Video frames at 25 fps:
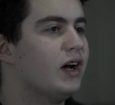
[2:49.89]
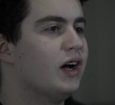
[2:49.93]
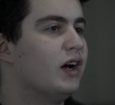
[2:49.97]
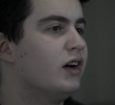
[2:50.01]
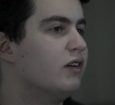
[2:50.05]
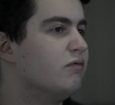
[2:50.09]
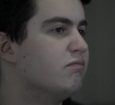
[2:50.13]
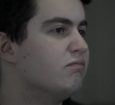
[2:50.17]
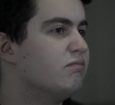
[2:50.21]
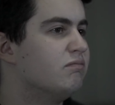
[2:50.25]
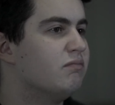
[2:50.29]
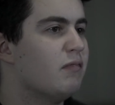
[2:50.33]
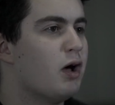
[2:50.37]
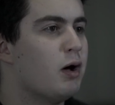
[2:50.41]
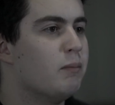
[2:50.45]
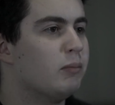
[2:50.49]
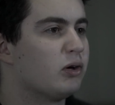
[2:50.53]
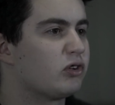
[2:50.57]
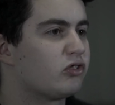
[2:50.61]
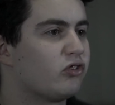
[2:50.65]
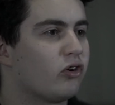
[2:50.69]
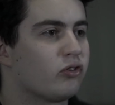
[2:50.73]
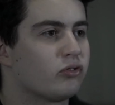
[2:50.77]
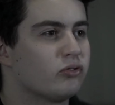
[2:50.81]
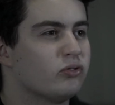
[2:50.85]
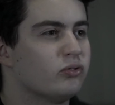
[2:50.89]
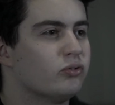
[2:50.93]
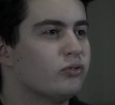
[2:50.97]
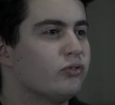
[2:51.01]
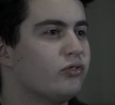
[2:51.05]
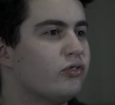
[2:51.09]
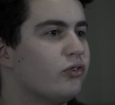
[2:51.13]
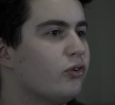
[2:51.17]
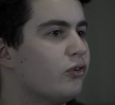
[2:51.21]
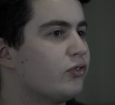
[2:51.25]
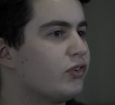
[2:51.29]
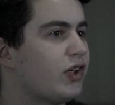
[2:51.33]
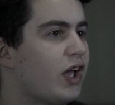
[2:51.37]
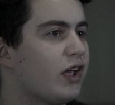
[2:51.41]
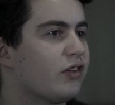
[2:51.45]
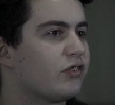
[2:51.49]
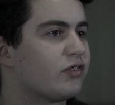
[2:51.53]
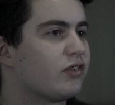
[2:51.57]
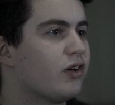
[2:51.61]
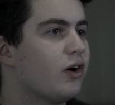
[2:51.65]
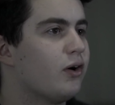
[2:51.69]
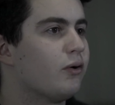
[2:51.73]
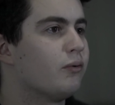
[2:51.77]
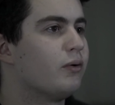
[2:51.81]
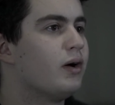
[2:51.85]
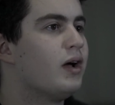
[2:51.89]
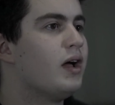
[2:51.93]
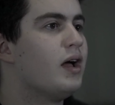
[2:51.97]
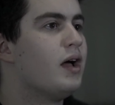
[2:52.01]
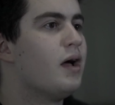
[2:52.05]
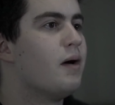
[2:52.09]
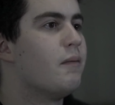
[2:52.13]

at a McDonald's or Tesco,